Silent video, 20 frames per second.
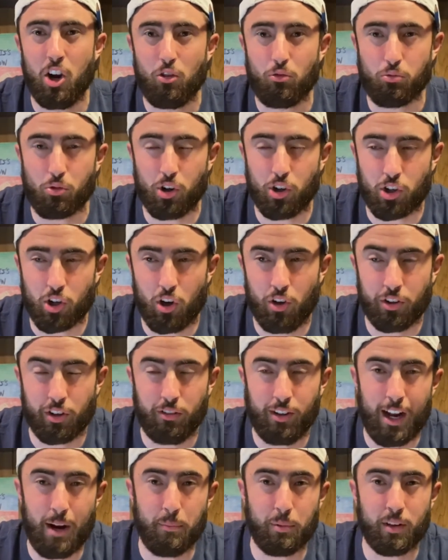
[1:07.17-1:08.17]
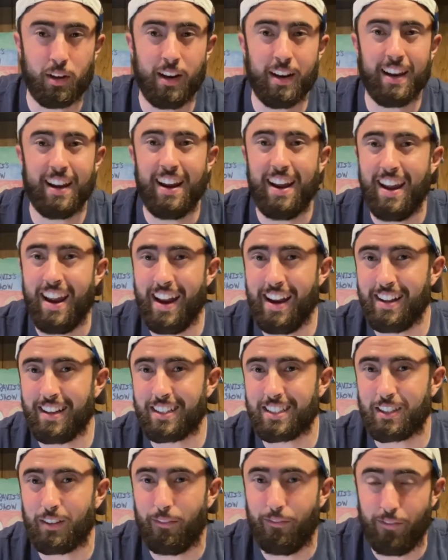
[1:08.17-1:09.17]
Returned to the lineup tonight, hitting
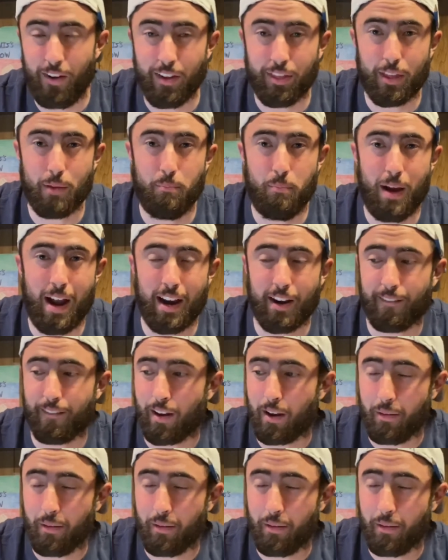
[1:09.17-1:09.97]
fifth and batting,